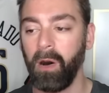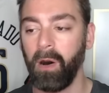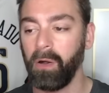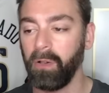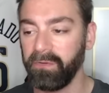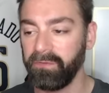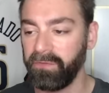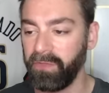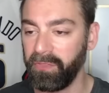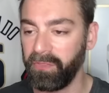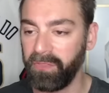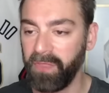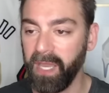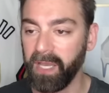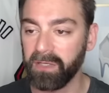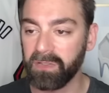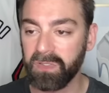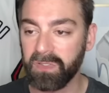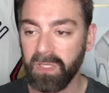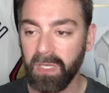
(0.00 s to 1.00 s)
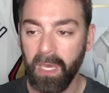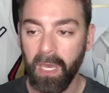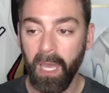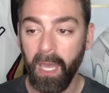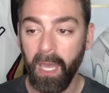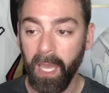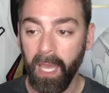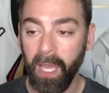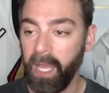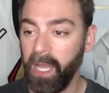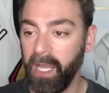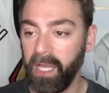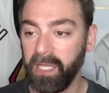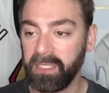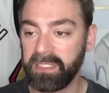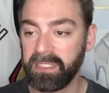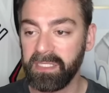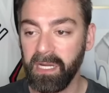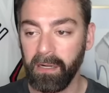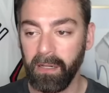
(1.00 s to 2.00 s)
all of the things,
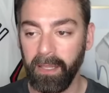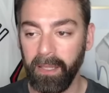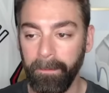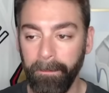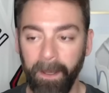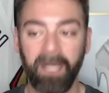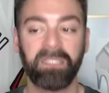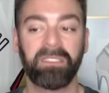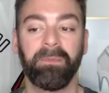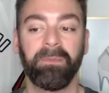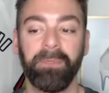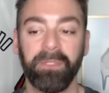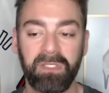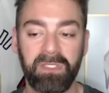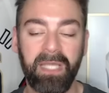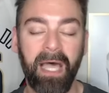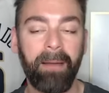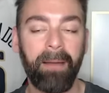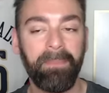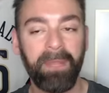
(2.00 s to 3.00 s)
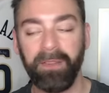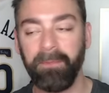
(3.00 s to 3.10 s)
it's nearly impossible to stop.